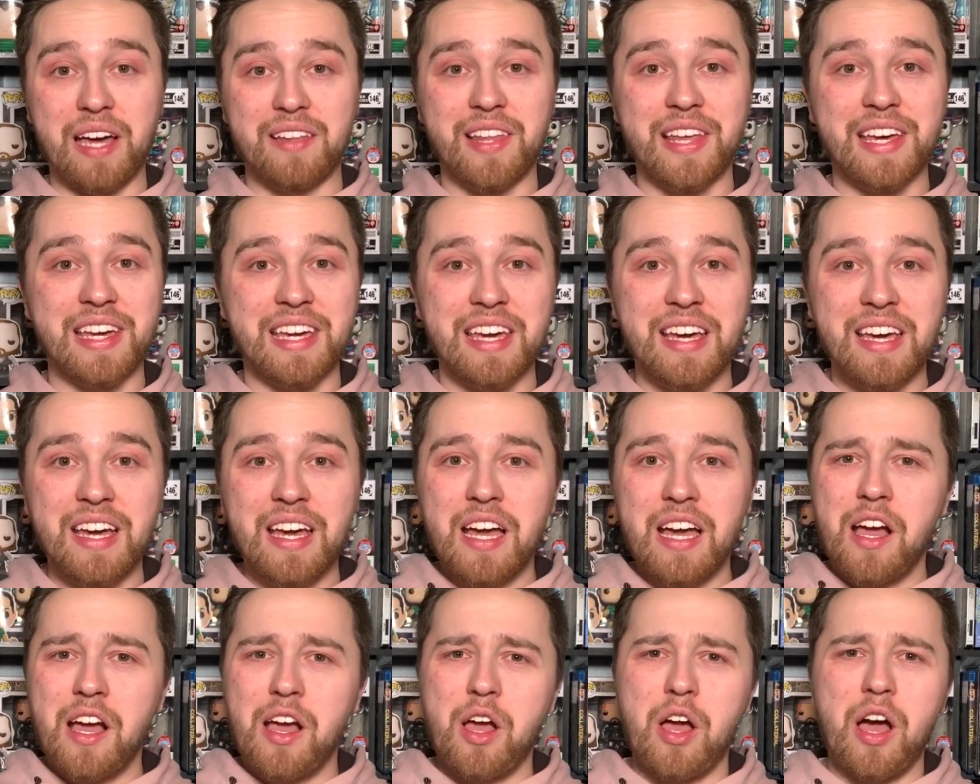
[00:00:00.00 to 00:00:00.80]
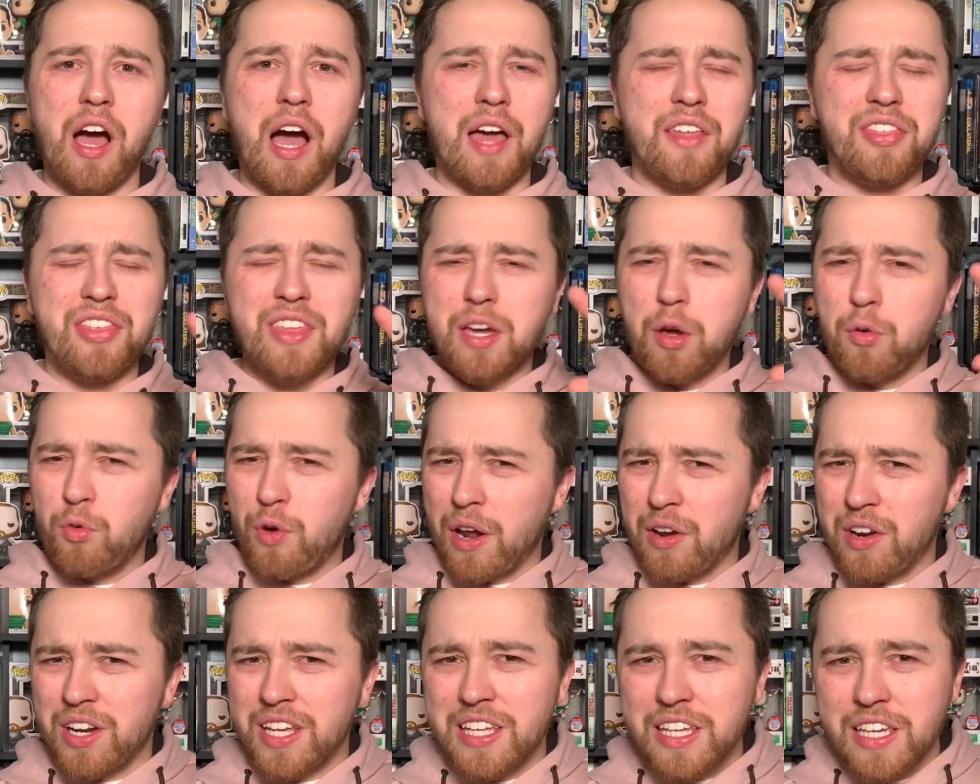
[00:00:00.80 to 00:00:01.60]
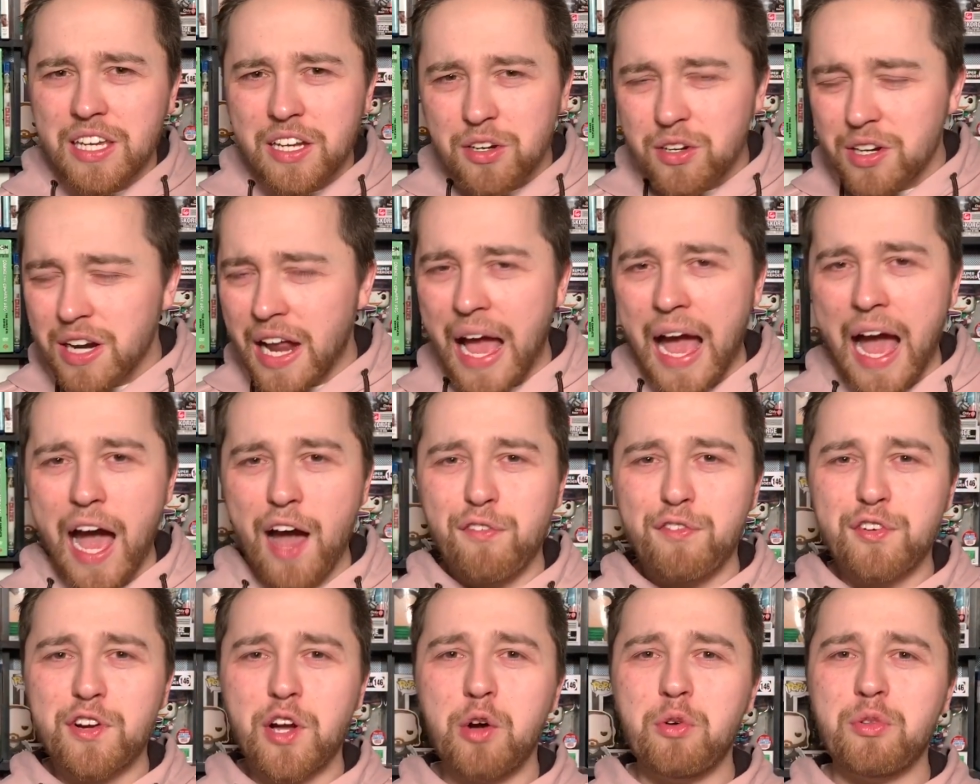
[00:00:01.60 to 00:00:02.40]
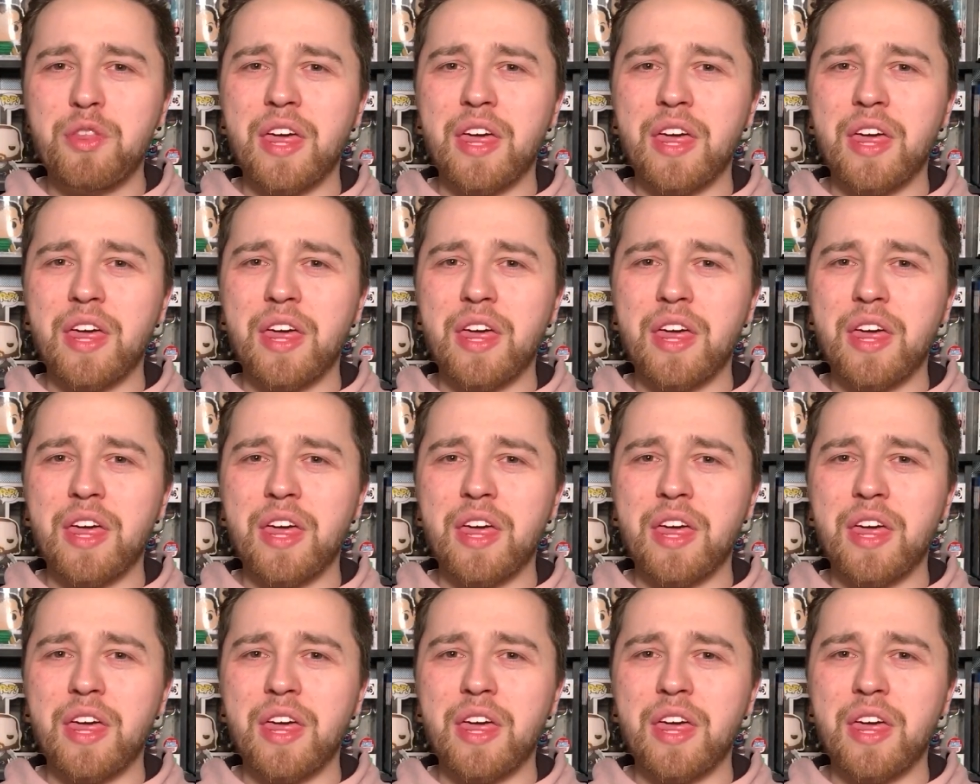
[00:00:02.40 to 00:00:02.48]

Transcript: Like, I think around a year and a half ago,